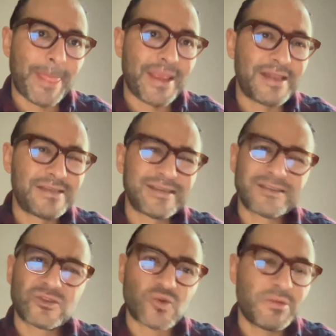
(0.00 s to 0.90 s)
it is
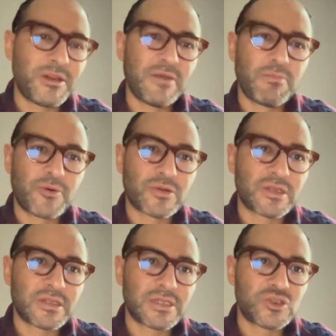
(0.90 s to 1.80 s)
extremely
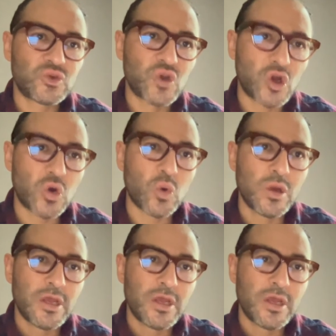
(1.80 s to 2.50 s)
important that you know